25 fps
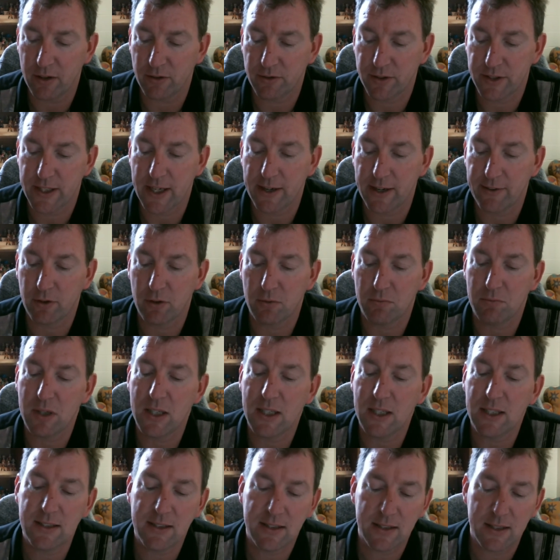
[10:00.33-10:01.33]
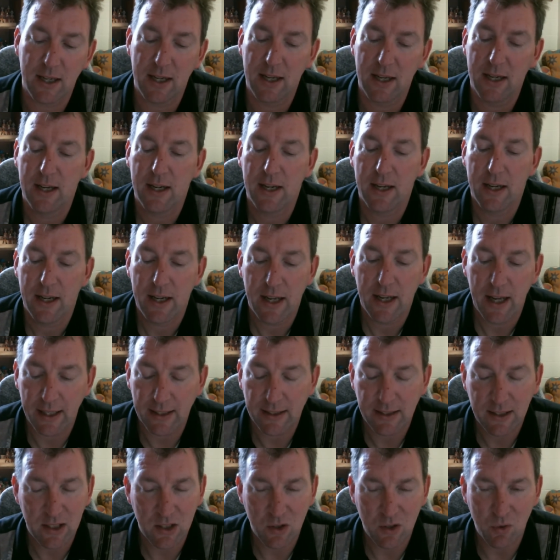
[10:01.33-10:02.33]
several months.
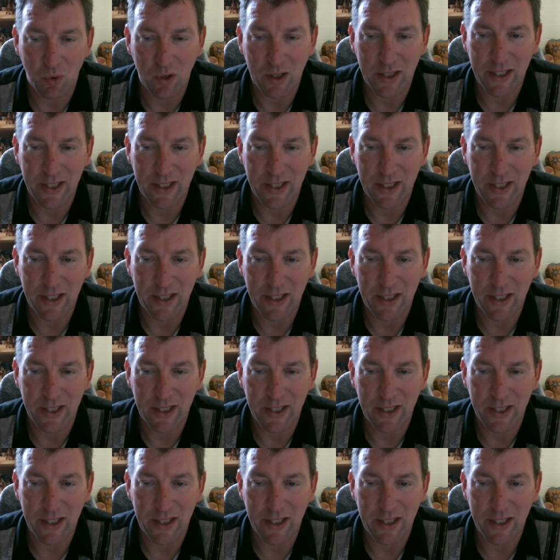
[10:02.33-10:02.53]
And since we're